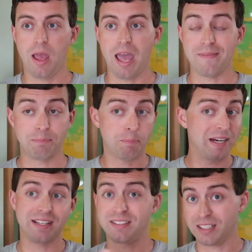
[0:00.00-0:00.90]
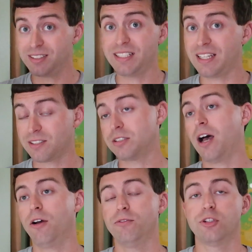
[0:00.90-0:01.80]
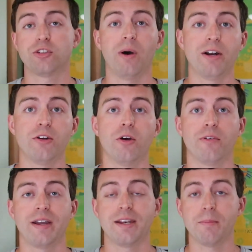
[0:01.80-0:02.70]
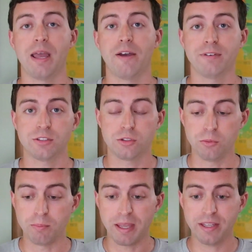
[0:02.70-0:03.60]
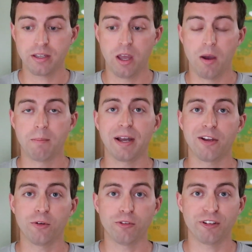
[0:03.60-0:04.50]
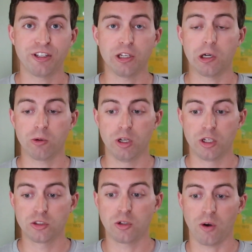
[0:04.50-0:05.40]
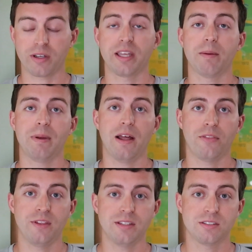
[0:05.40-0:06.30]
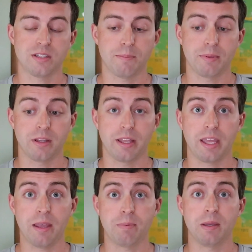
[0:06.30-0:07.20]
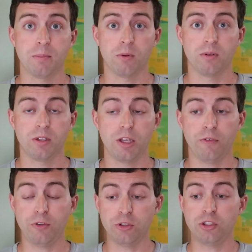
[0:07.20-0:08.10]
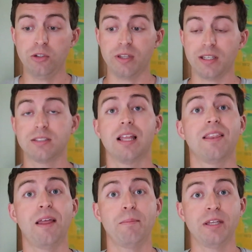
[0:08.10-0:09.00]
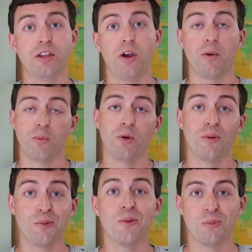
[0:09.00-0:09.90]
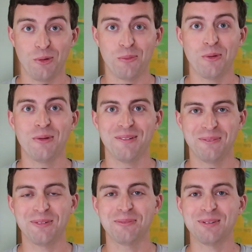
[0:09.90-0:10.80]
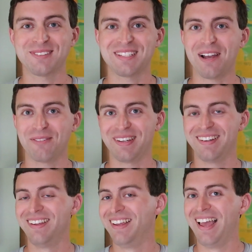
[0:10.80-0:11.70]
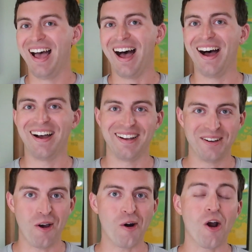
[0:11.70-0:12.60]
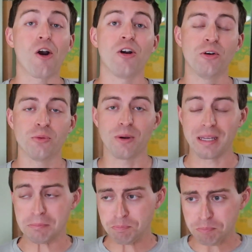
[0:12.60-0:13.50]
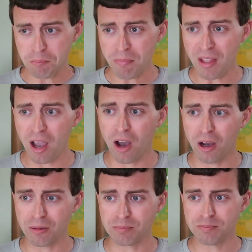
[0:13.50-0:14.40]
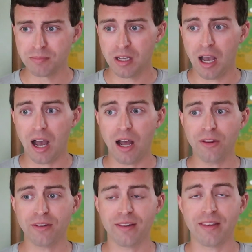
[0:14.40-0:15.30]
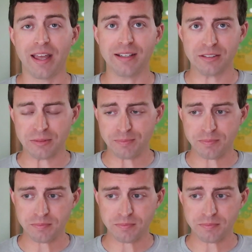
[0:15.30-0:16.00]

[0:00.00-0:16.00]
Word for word: know, but it doesn't get solved. So I don't know if I end up having to make my own video talking about this and be like, hey people, if you do this, let me know and we'll solve it, our own way. Other than that,